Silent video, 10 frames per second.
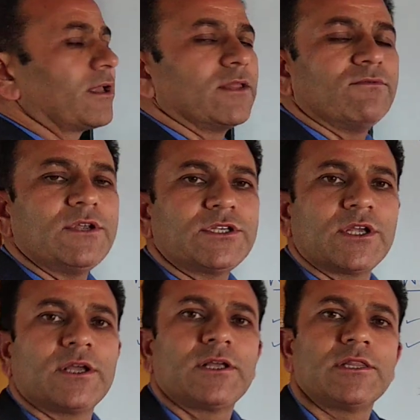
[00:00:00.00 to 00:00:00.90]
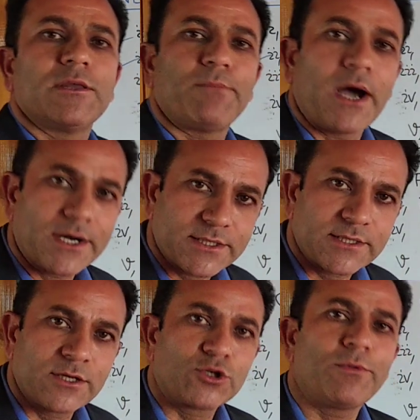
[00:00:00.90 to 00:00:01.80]
in which the
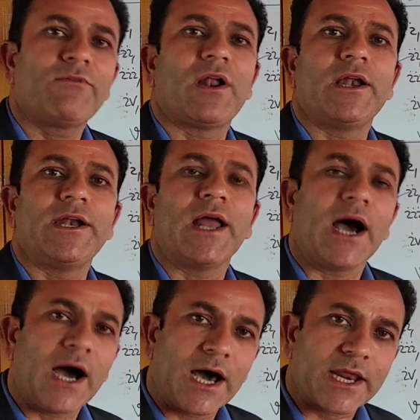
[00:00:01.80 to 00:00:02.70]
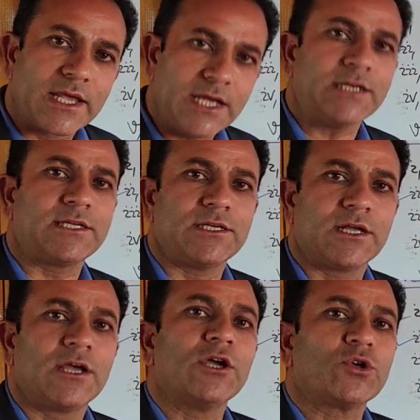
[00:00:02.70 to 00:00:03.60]
parts to be welded are heated
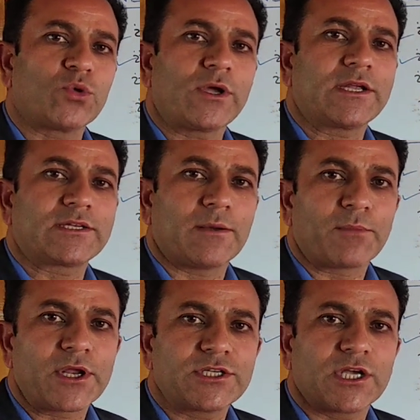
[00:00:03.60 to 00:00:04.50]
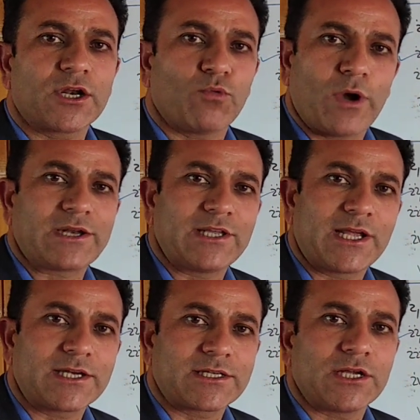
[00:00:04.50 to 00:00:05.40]
to a temperature where they
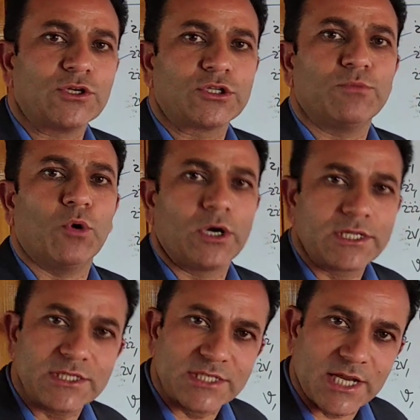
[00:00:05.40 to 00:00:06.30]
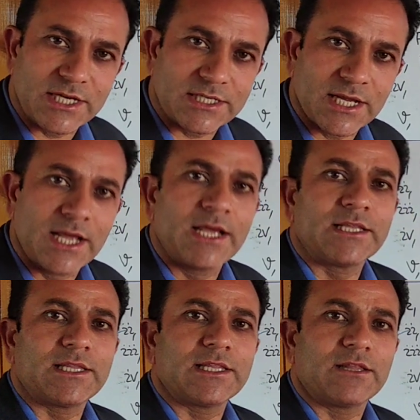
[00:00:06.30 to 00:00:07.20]
get into the molten state.
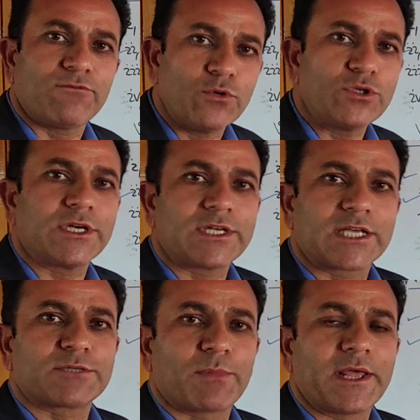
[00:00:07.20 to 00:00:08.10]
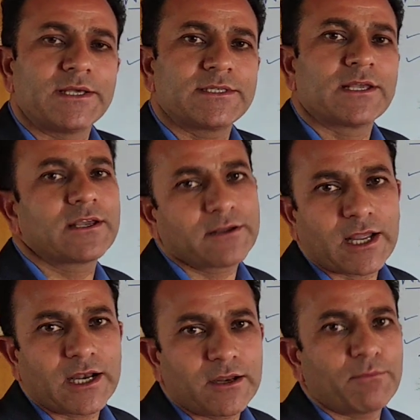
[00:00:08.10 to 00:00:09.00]
Then fusion takes place
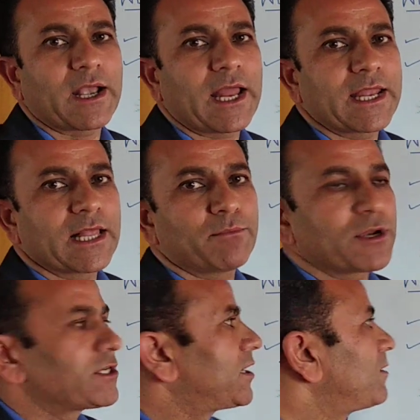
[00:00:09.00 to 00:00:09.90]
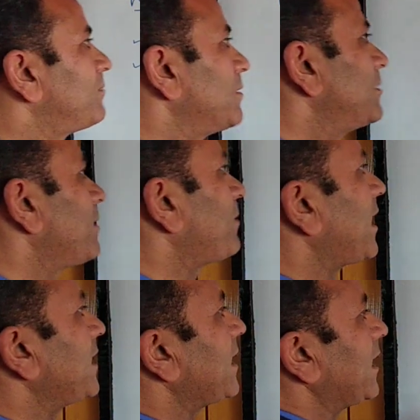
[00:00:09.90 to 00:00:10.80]
and mechanical pressure may be
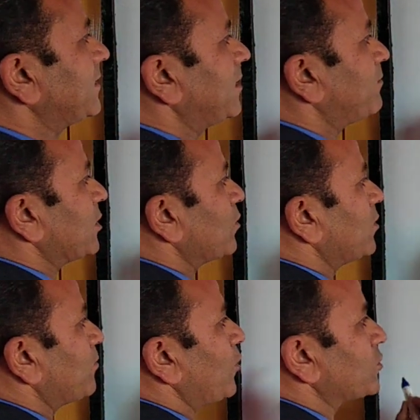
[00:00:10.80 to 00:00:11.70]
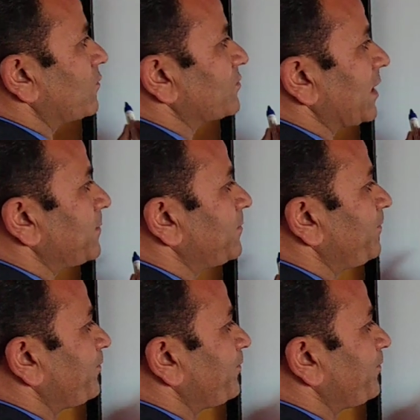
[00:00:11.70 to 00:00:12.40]
applied at that particular point of time.